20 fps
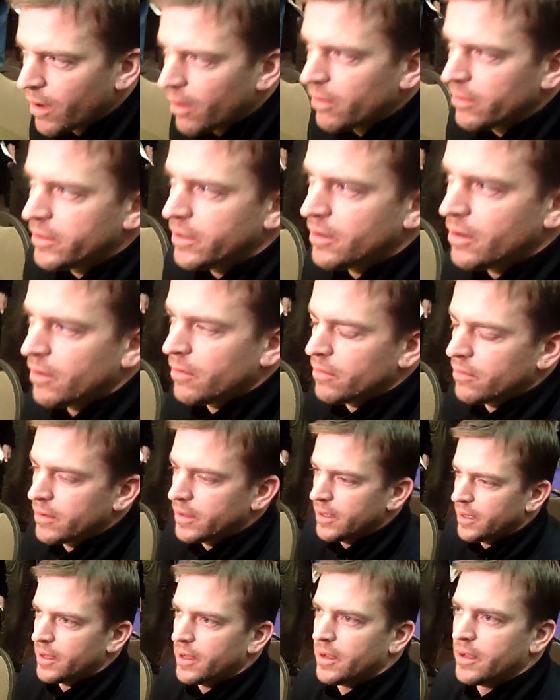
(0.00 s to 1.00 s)
Well, you know,
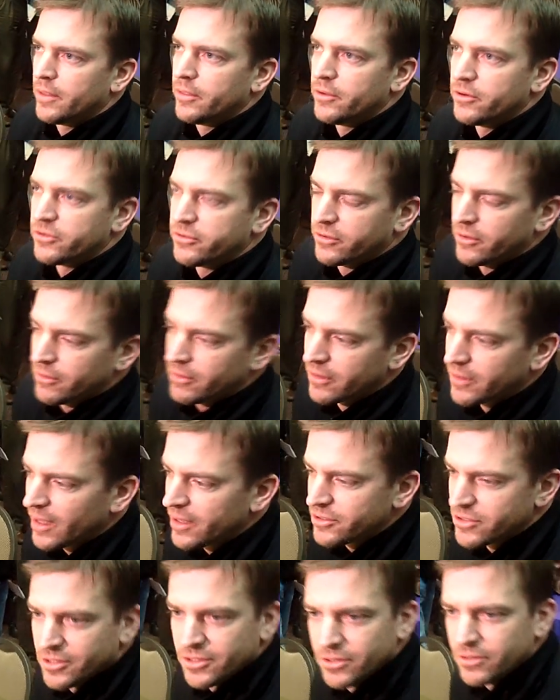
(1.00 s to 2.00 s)
there's certain
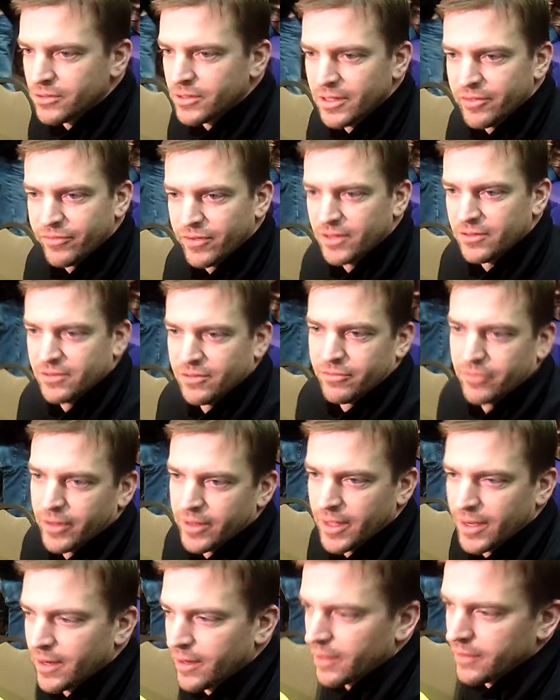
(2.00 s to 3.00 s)
things you do
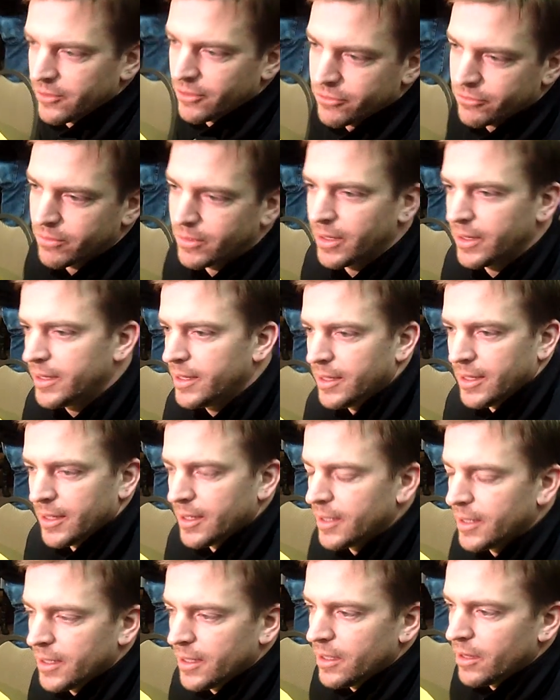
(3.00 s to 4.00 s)
defensively, and there's really,
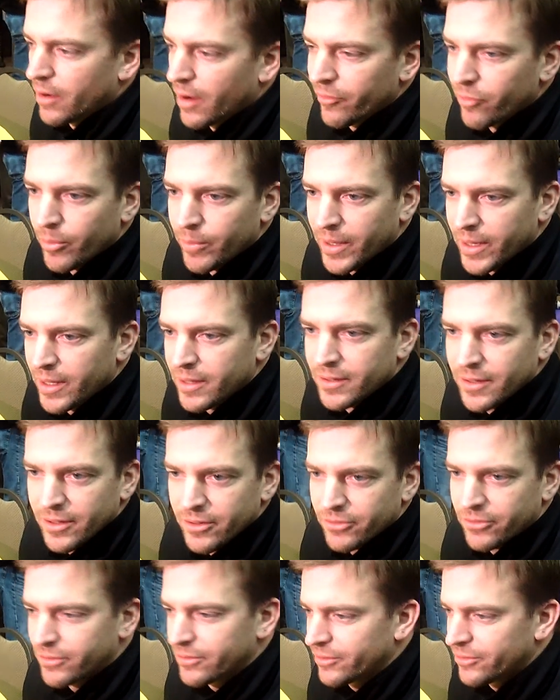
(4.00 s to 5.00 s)
you know, everybody
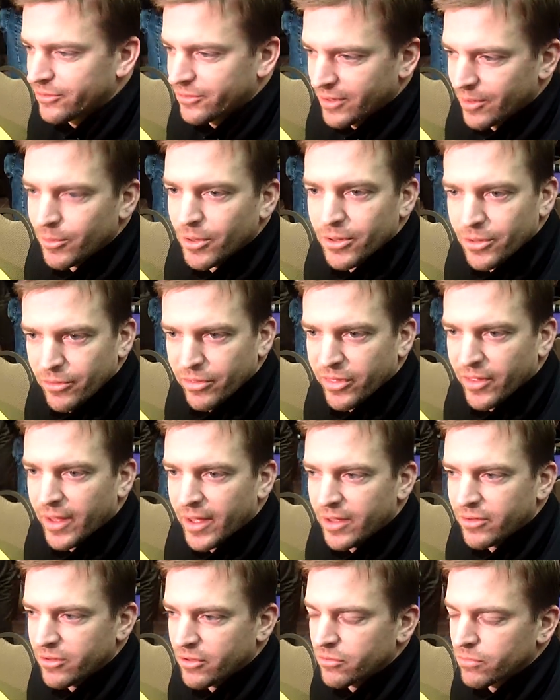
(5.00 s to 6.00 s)
does similar
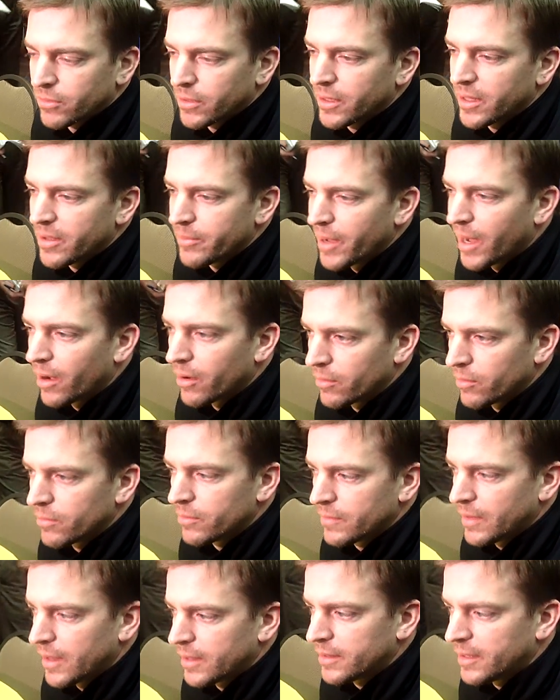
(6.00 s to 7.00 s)
things. It's really about
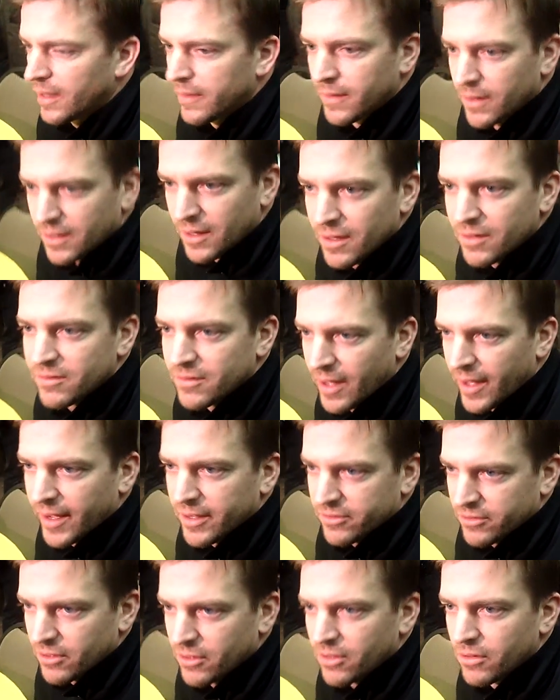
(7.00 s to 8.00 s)
getting the kids to
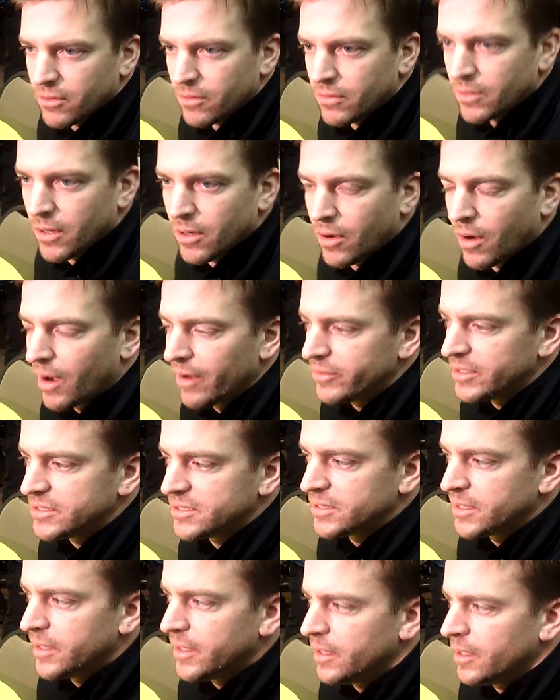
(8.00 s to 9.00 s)
execute. You know,
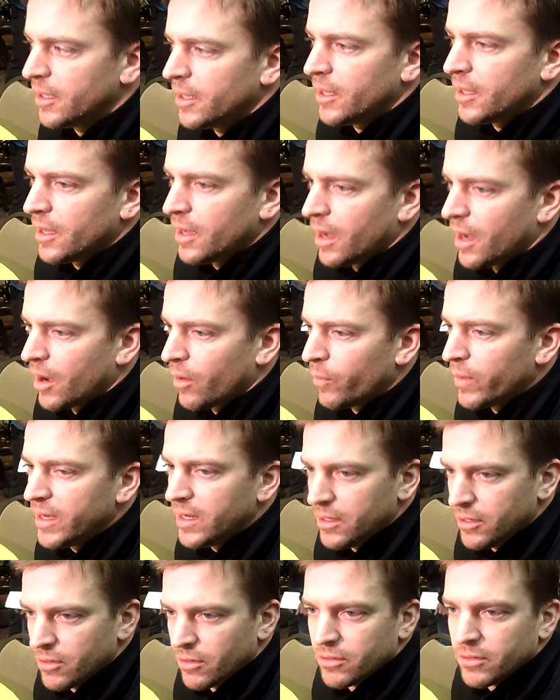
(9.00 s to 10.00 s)
obviously, we
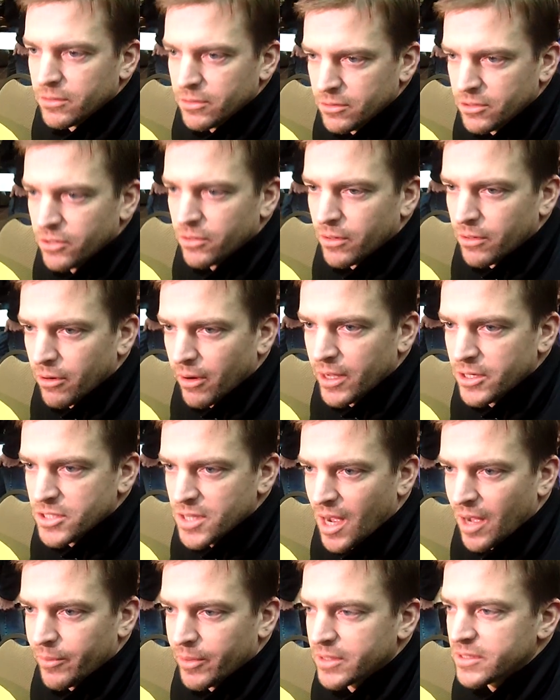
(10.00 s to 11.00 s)
need to do a great
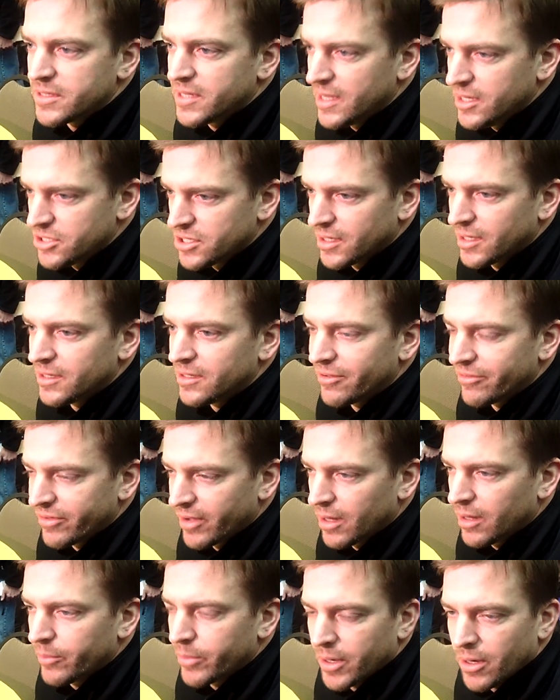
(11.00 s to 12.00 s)
job of teaching and
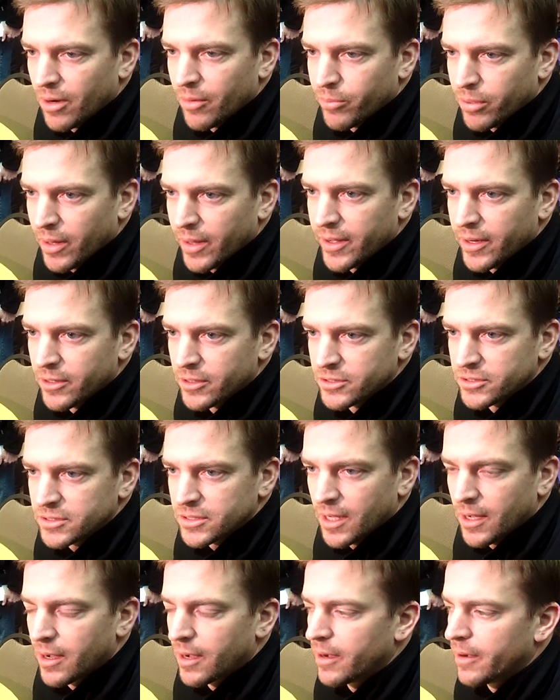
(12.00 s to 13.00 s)
developing our players,
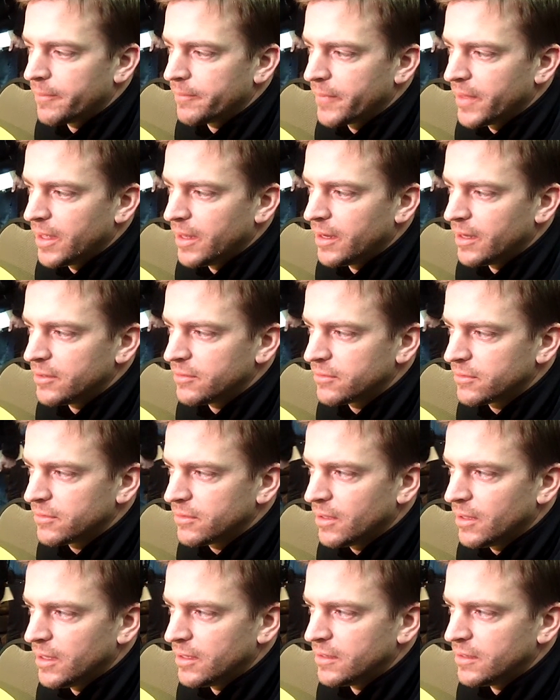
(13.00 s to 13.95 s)
and it's.